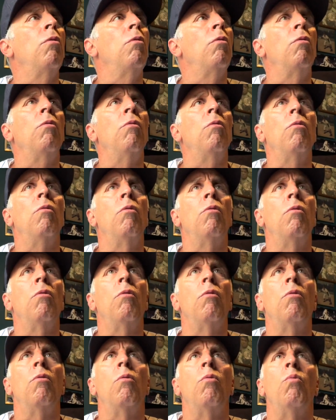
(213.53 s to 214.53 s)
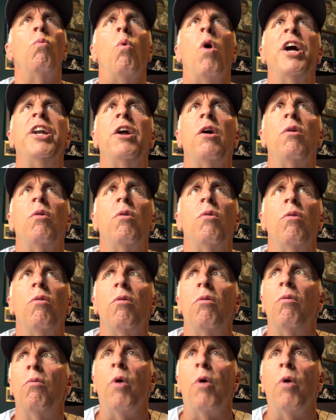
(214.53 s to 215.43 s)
Ruth and Joe DiMaggio.